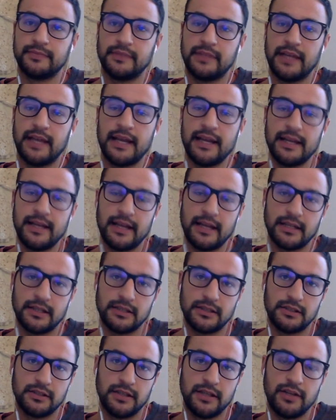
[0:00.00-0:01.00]

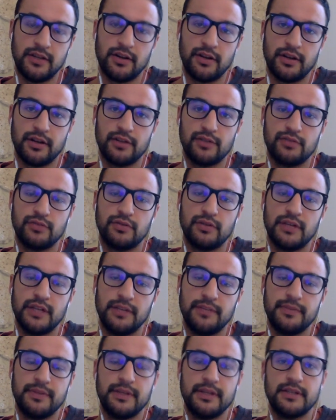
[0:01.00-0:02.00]
areas in order to
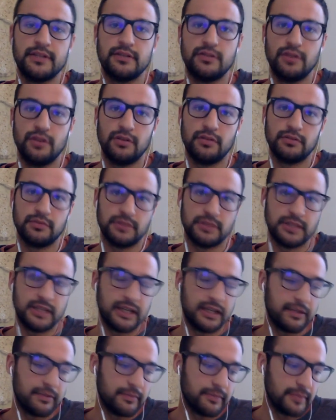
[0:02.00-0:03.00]
keep these
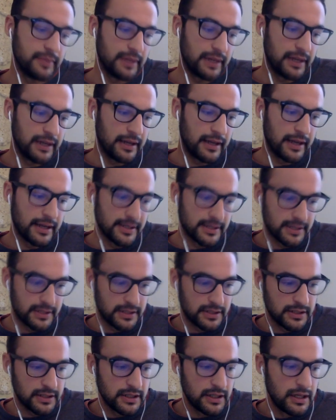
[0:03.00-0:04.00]
long-term
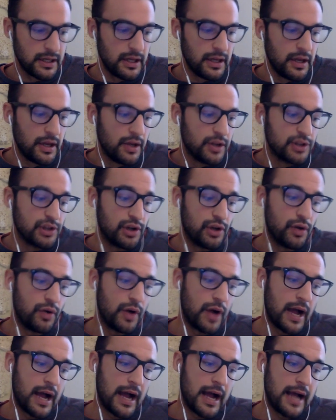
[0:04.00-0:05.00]
guests.
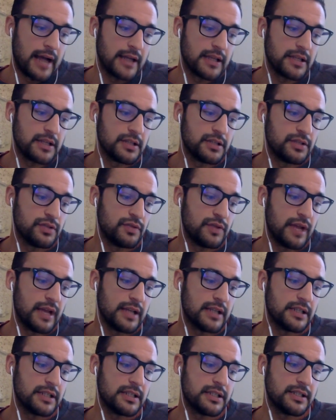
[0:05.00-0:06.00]
So as soon
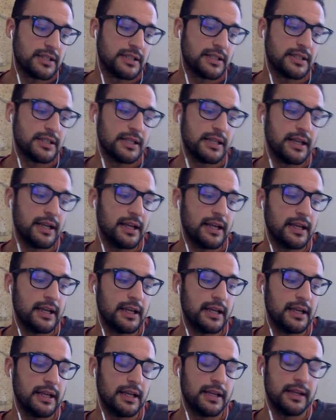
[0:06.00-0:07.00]
as
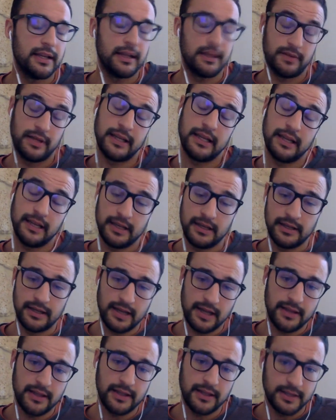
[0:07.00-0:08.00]
the cleaning
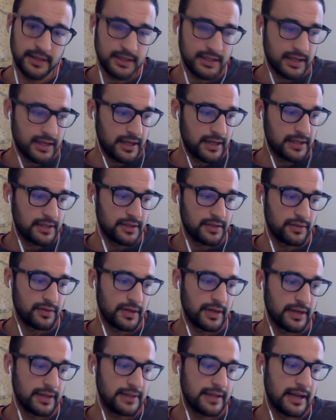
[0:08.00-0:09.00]
lady in this case
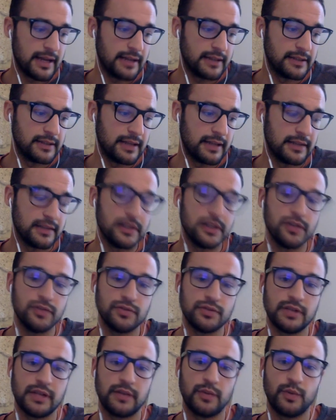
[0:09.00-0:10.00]
read that
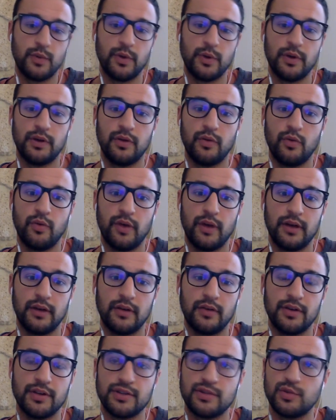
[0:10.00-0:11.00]
news that we were
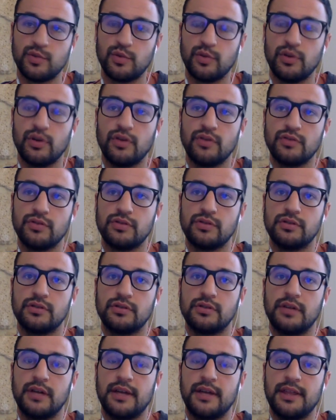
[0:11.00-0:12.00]
going to close,
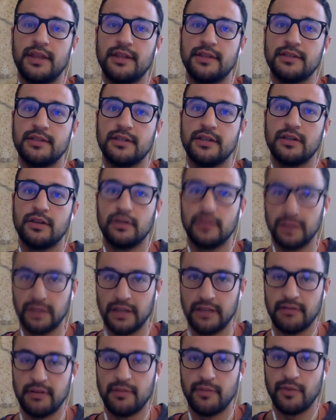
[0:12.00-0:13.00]
I think she got
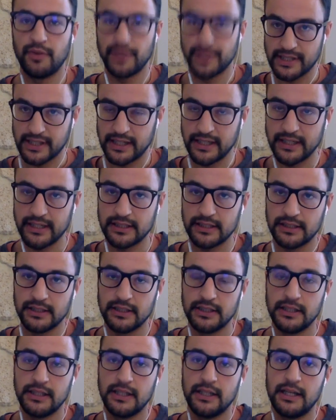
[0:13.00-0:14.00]
even more scared.
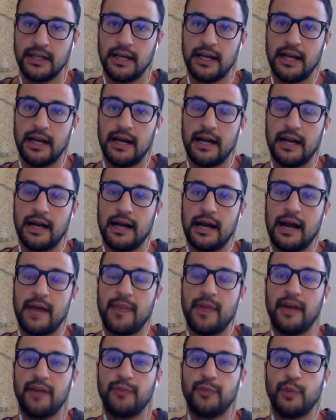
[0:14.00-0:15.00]

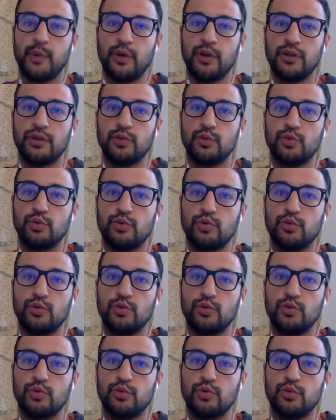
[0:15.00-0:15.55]
At that point,